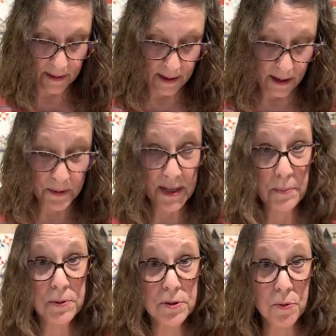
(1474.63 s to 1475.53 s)
I was
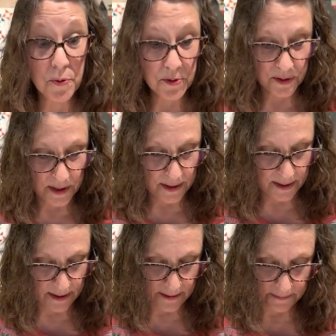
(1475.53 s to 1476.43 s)
able to order
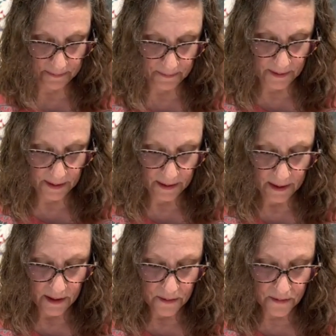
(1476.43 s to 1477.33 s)
this
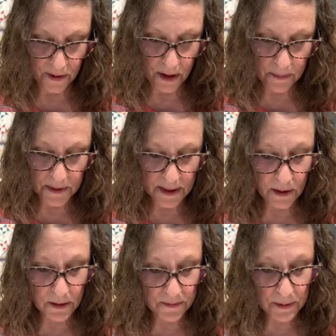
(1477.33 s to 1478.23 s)
from
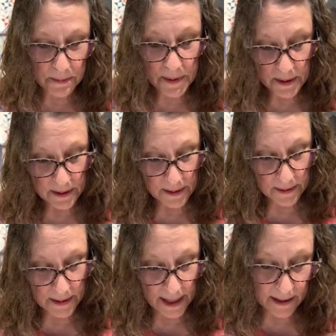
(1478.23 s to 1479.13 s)
Seraphim
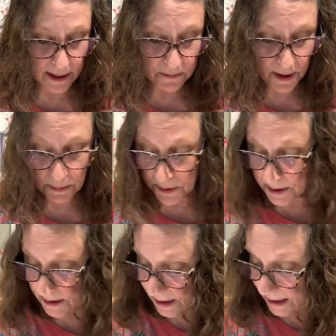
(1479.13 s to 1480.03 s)
Hand-Dyed
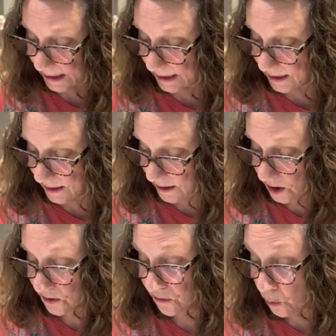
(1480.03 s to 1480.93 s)
Fabrics. It
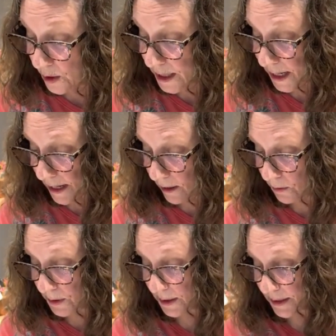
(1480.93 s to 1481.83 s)
is 40
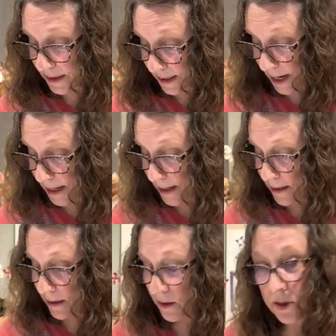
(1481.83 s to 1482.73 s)
count
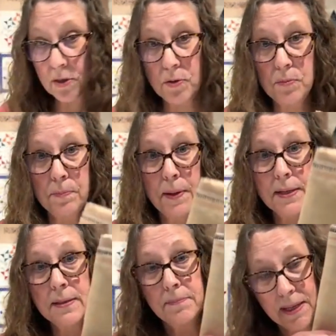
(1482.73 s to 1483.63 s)
sand dune by
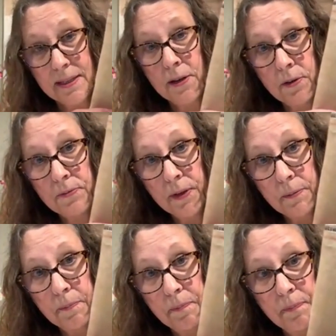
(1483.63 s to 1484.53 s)
Seraphim.